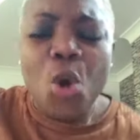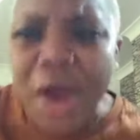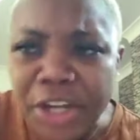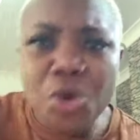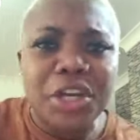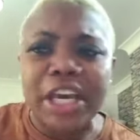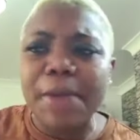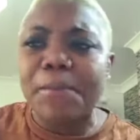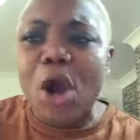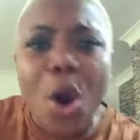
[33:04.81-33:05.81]
When you
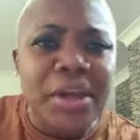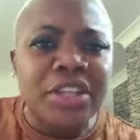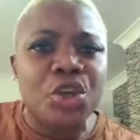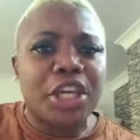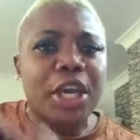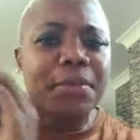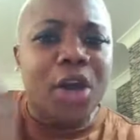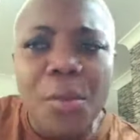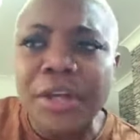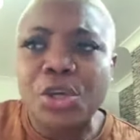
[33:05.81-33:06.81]
keep going, you keep
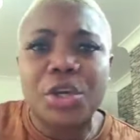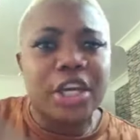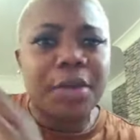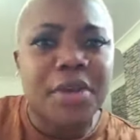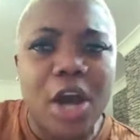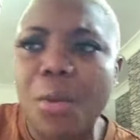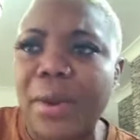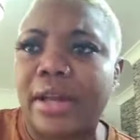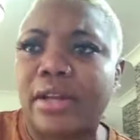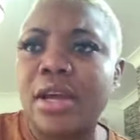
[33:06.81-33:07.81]
going, you keep
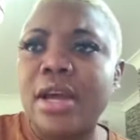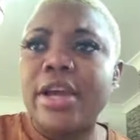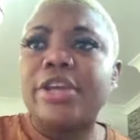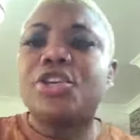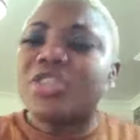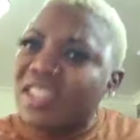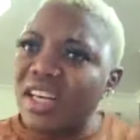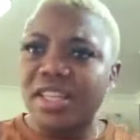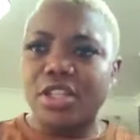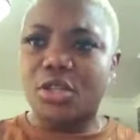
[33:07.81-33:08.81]
going. You
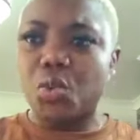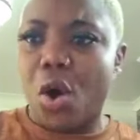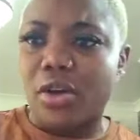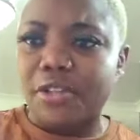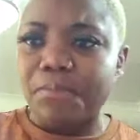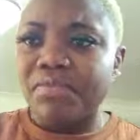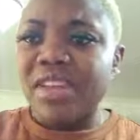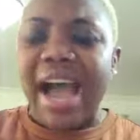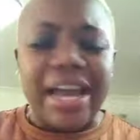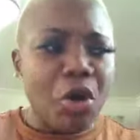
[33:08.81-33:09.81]
see this word.
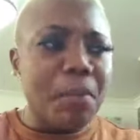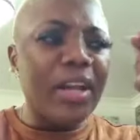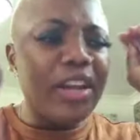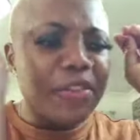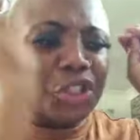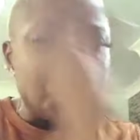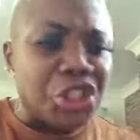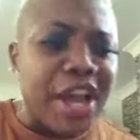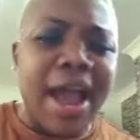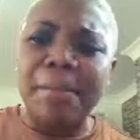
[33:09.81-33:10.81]
I don't believe in
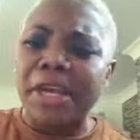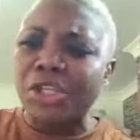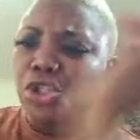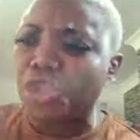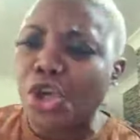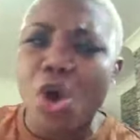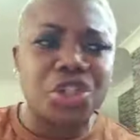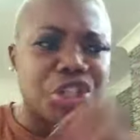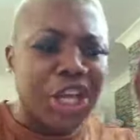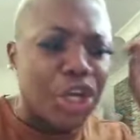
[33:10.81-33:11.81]
charm, in
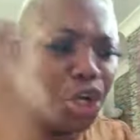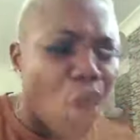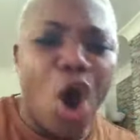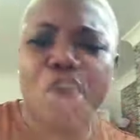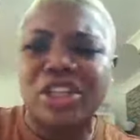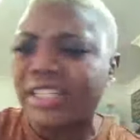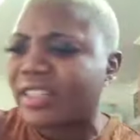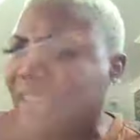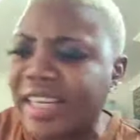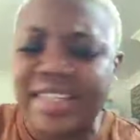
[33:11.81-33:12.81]
church, in God,
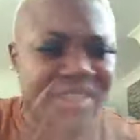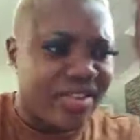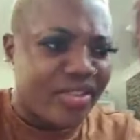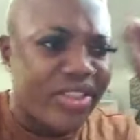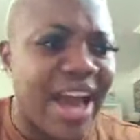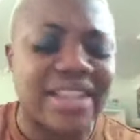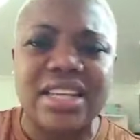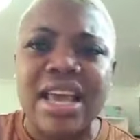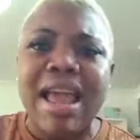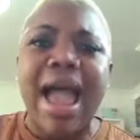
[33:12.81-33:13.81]
in this, in
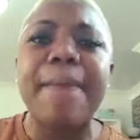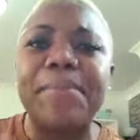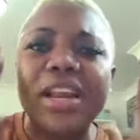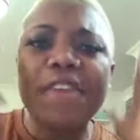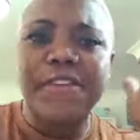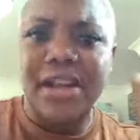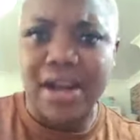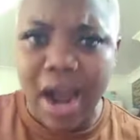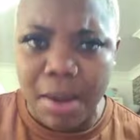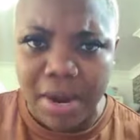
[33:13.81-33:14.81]
that. I believe in
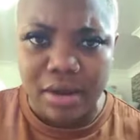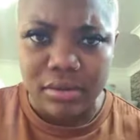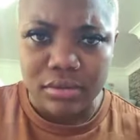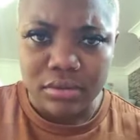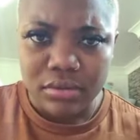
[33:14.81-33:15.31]
karma.